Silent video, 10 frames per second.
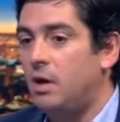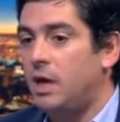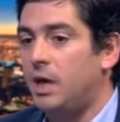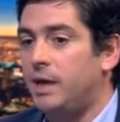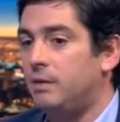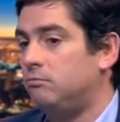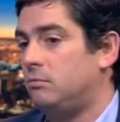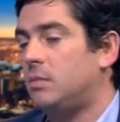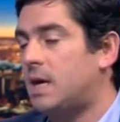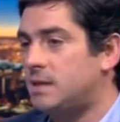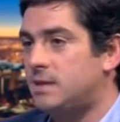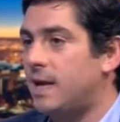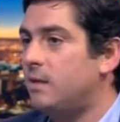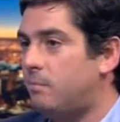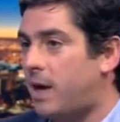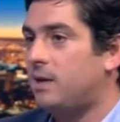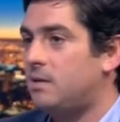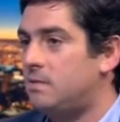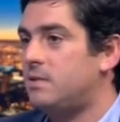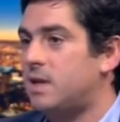in, as I say, in
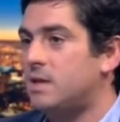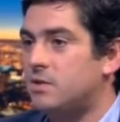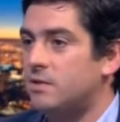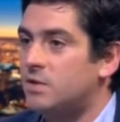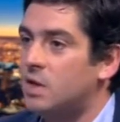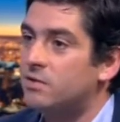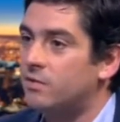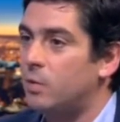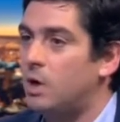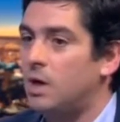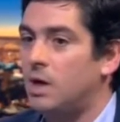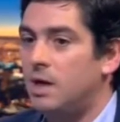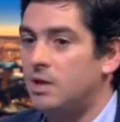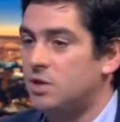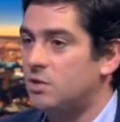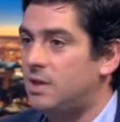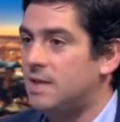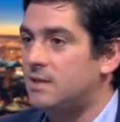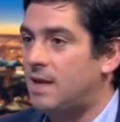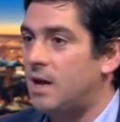bite-sized sort of chunks of work just to
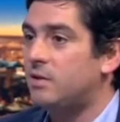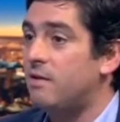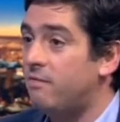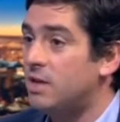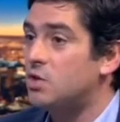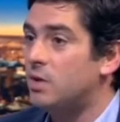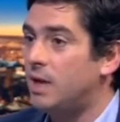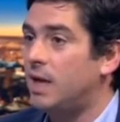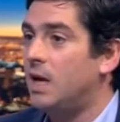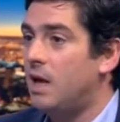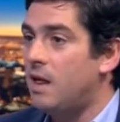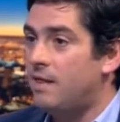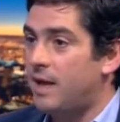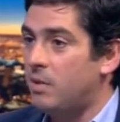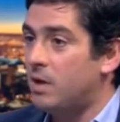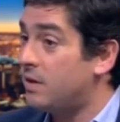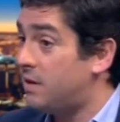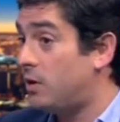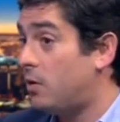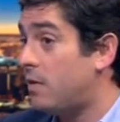test it out, and eventually they
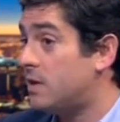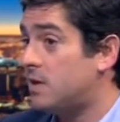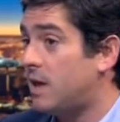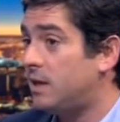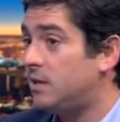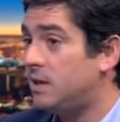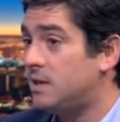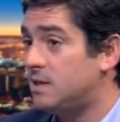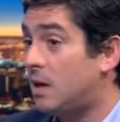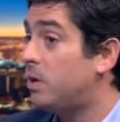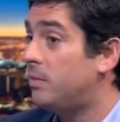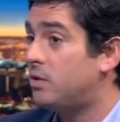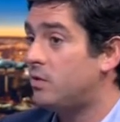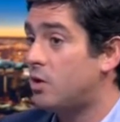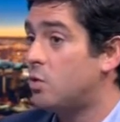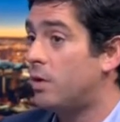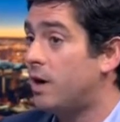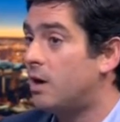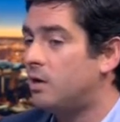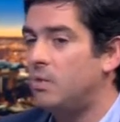do it on the side. It's a supplement to their core
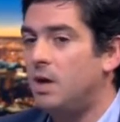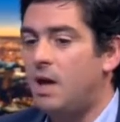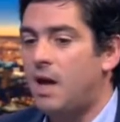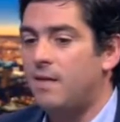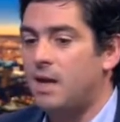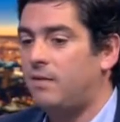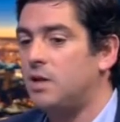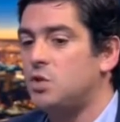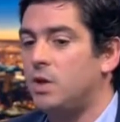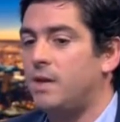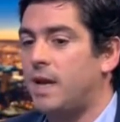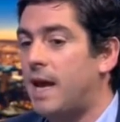income. And then eventually